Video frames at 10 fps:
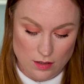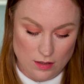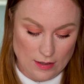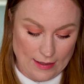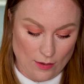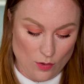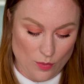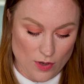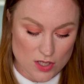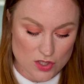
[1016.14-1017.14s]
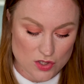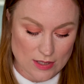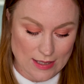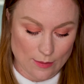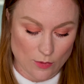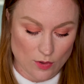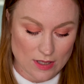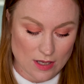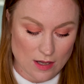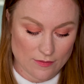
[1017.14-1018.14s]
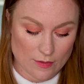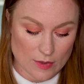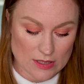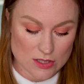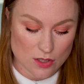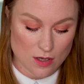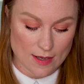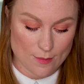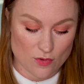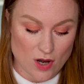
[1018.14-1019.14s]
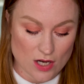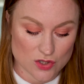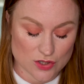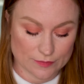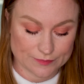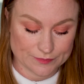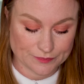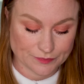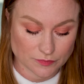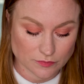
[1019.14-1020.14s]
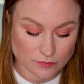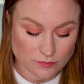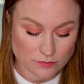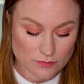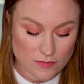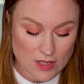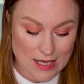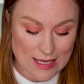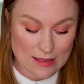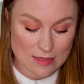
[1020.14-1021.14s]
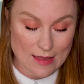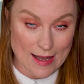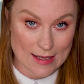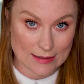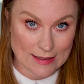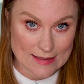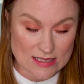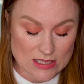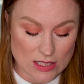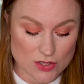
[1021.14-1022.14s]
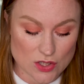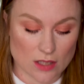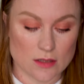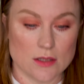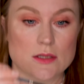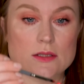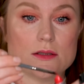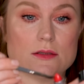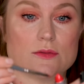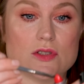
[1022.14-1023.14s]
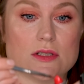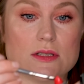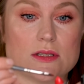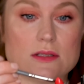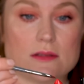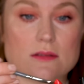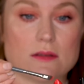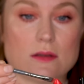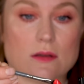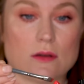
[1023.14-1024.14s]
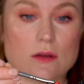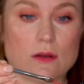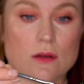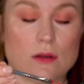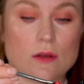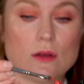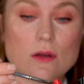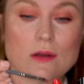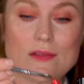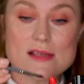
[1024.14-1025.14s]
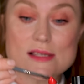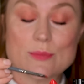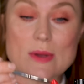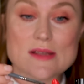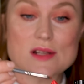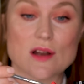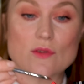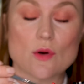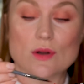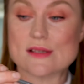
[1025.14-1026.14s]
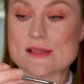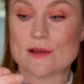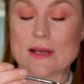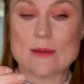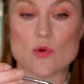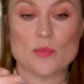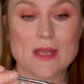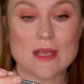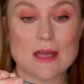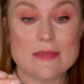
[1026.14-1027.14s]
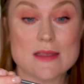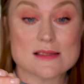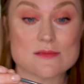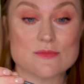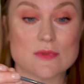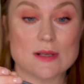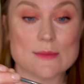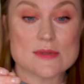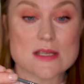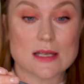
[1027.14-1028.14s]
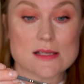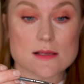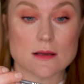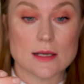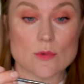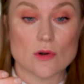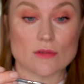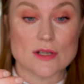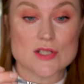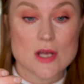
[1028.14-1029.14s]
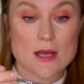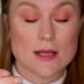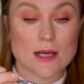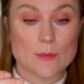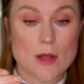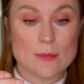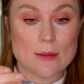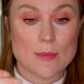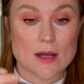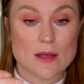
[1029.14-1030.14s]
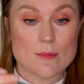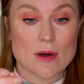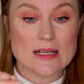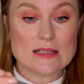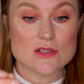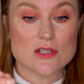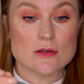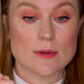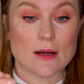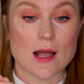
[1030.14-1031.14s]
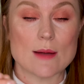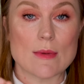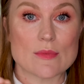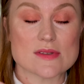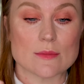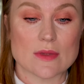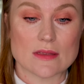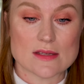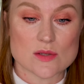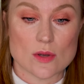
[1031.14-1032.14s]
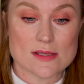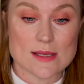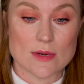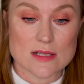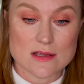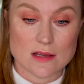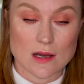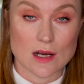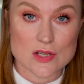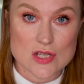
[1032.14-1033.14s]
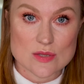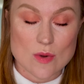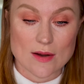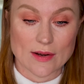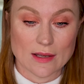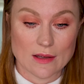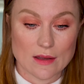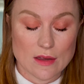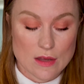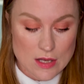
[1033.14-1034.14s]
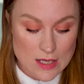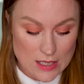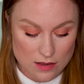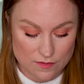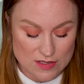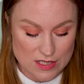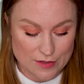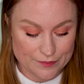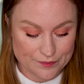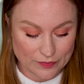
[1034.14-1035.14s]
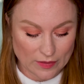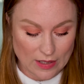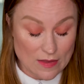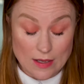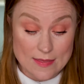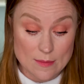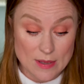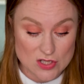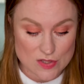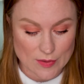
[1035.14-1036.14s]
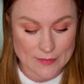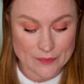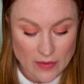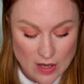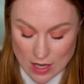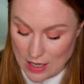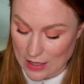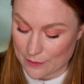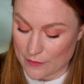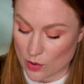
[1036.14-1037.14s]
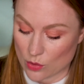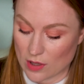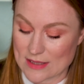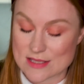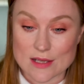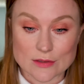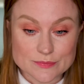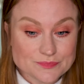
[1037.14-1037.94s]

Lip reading: angle brush and I'm going to cover my entire brush in that Lady Danger. So just, now lip pencil I've got on is slightly more pink and this lipstick is slightly more orange. And I'm hoping by combining the two, I'm going to come up with something that's quite similar to the colour she's wearing in the video, in the picture, sorry. All right, so